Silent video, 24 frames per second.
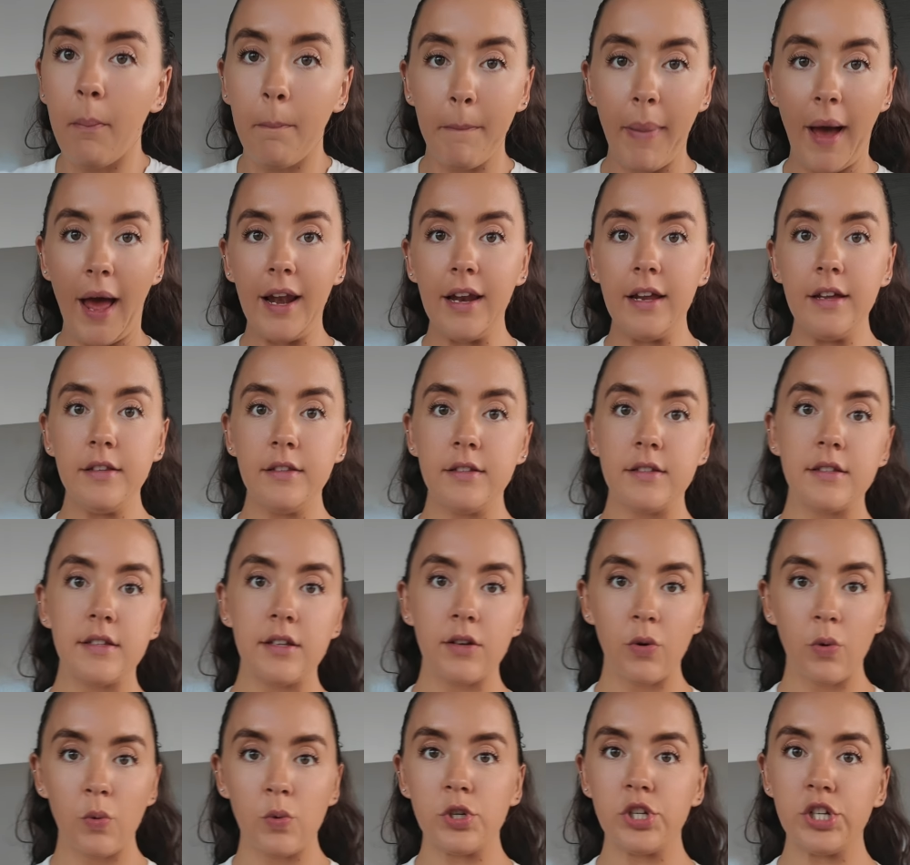balanced,
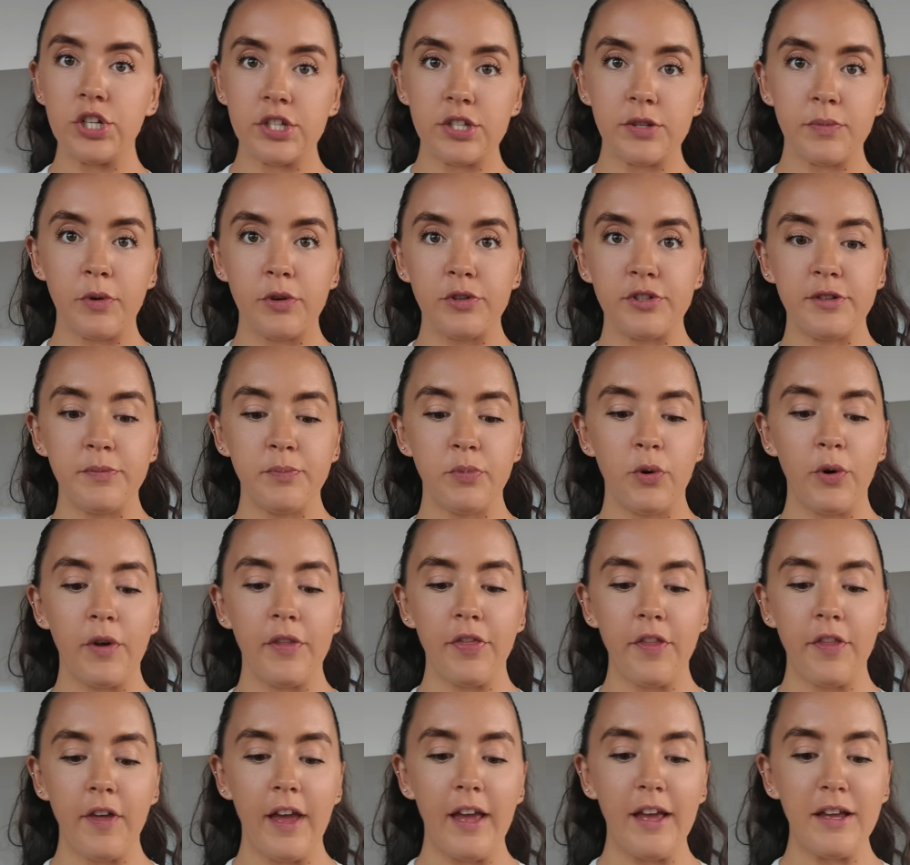which is the most
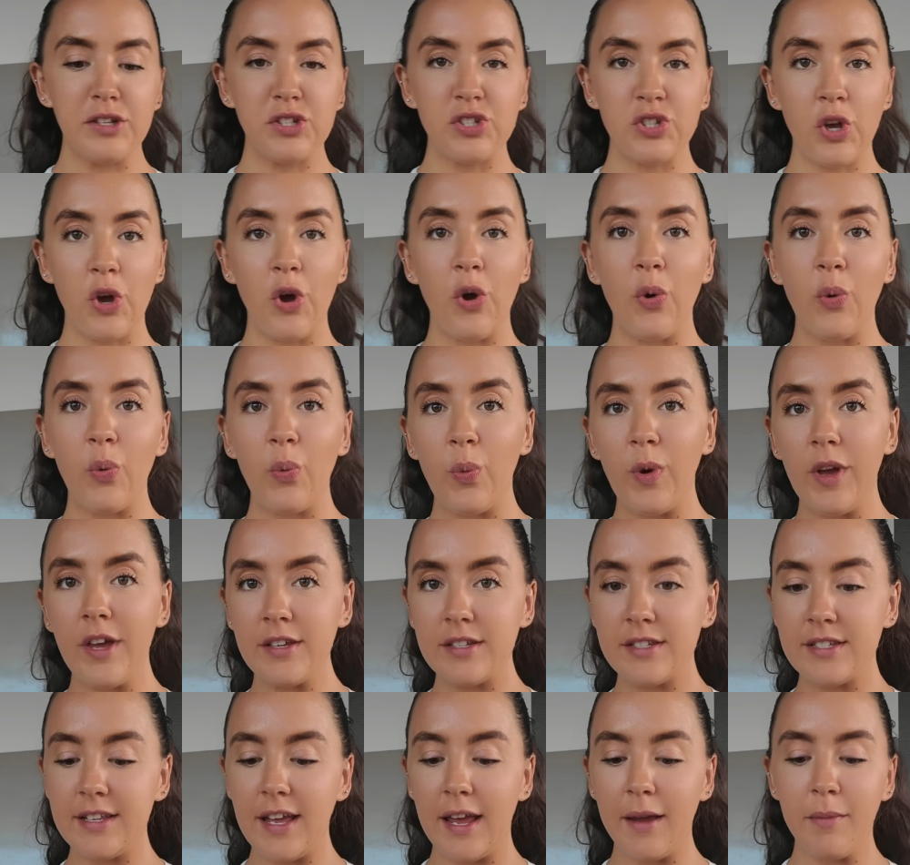important thing. So we are
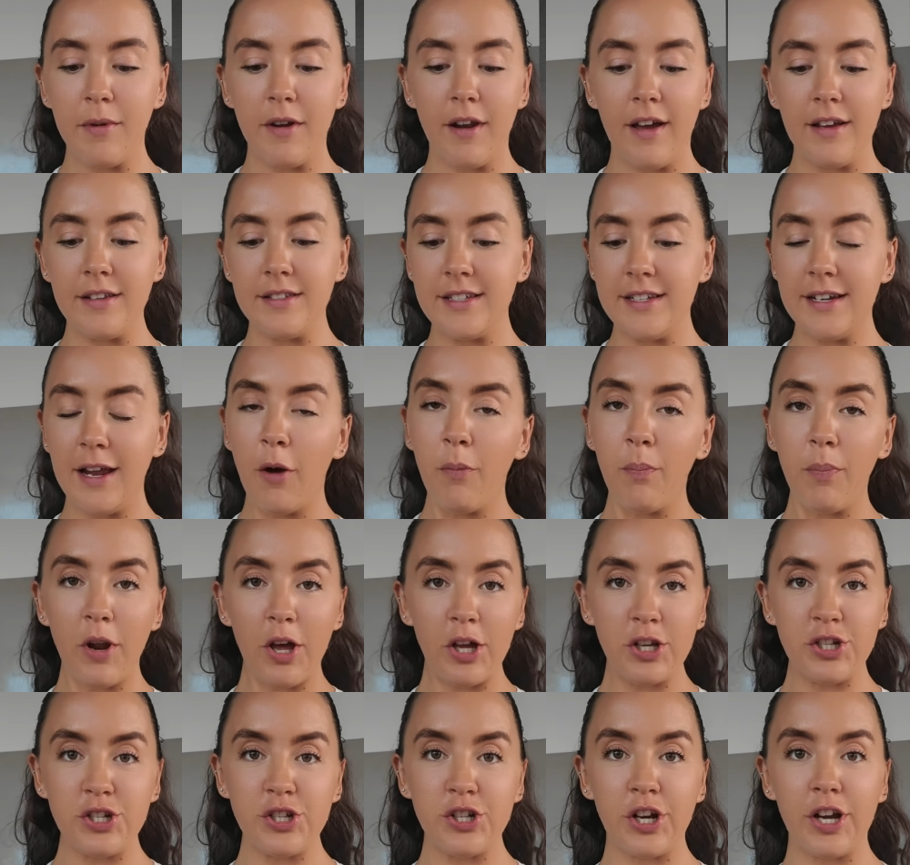stabilizing our
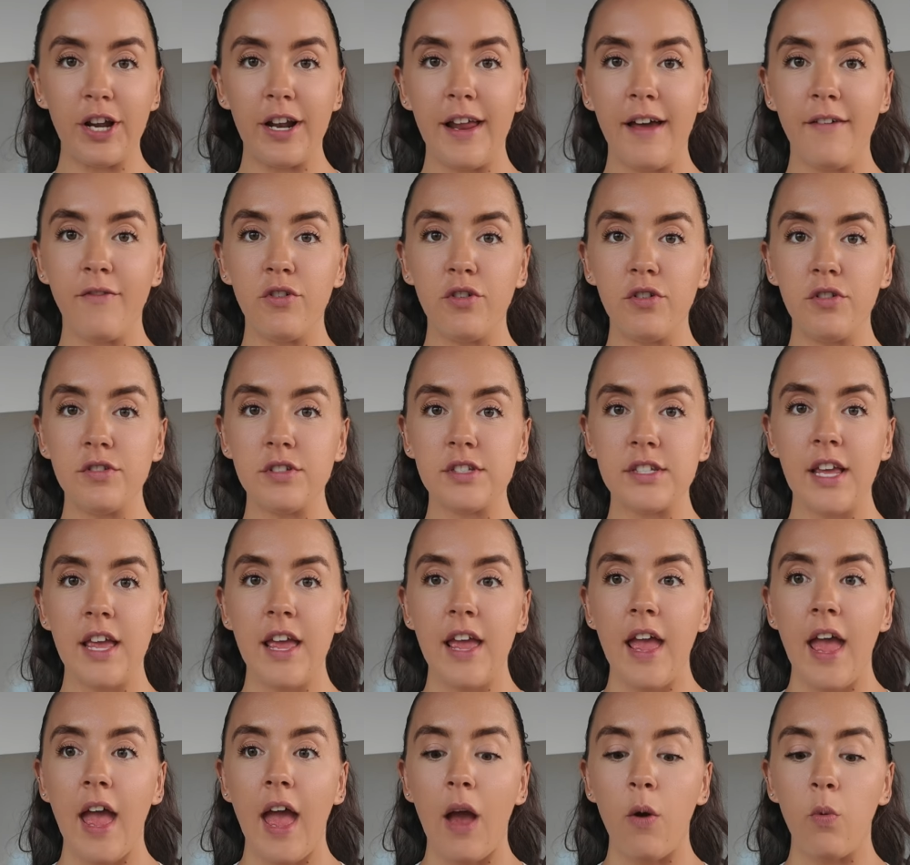blood sugar levels,
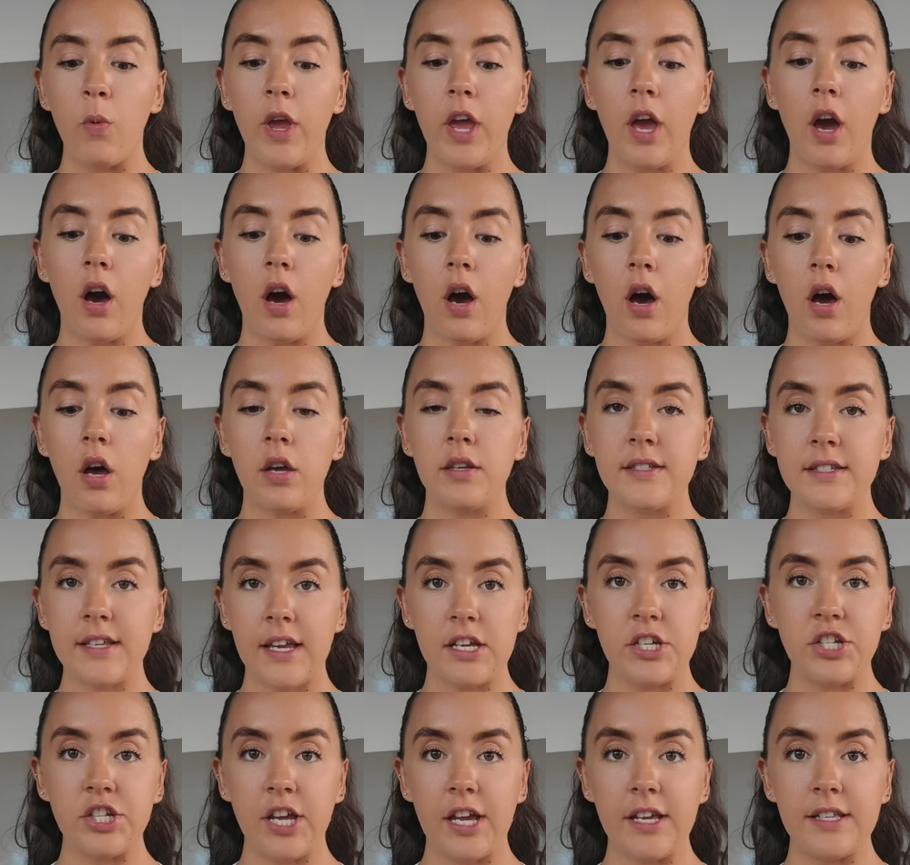we are
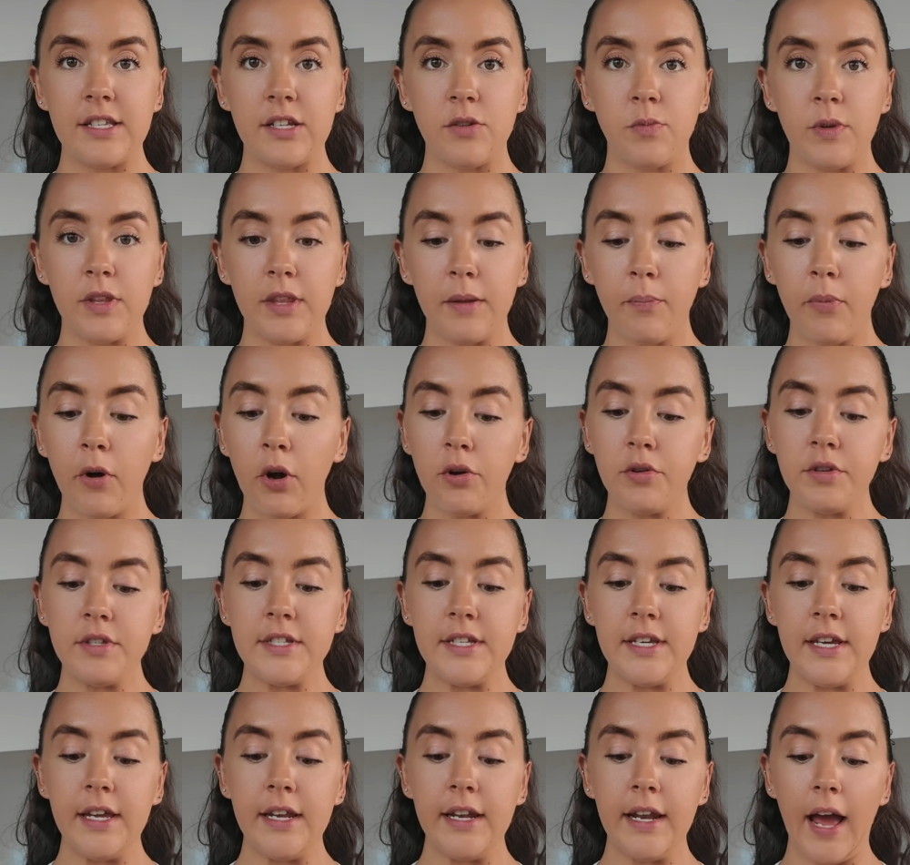satiated with the
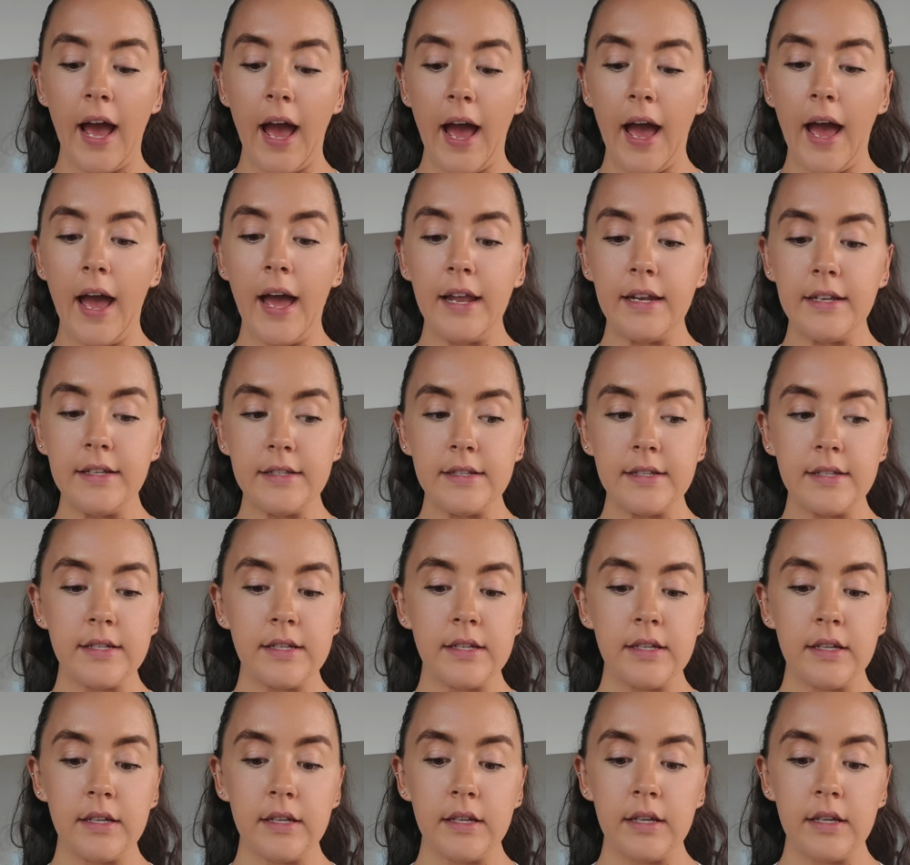protein, and